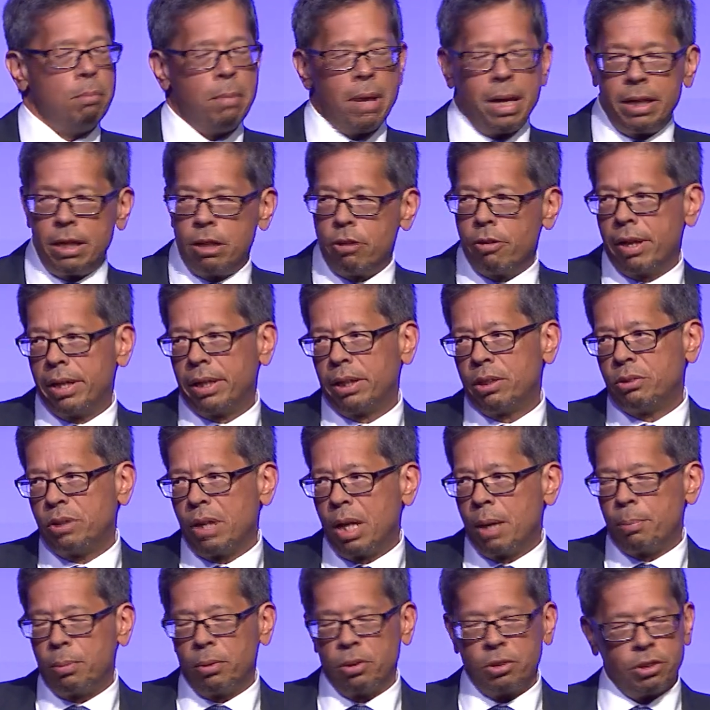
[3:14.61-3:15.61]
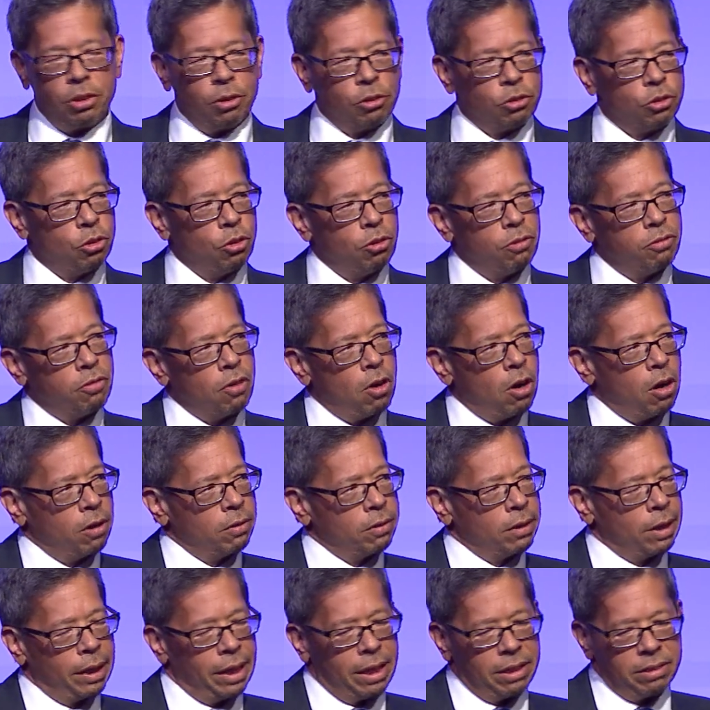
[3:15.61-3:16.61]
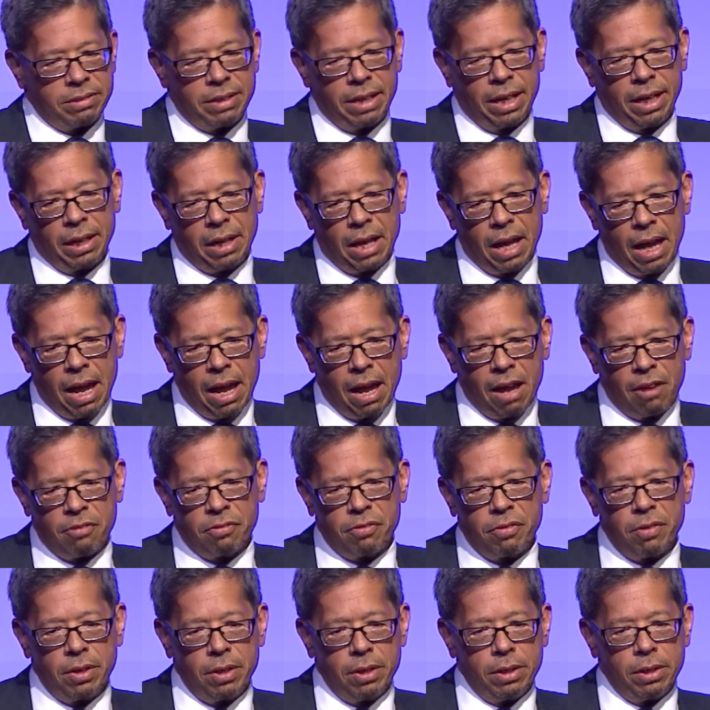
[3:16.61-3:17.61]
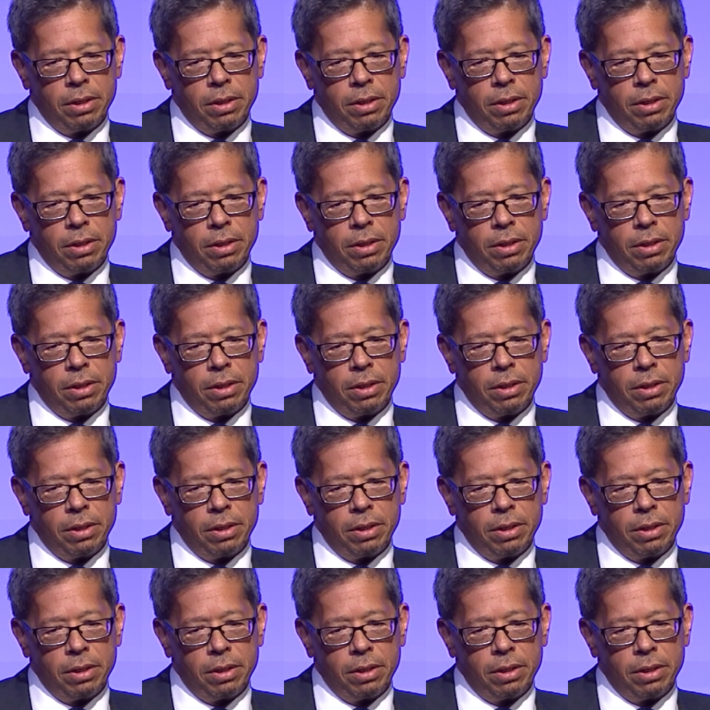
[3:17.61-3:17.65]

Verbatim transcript: Many great examples here so far in the last day and a half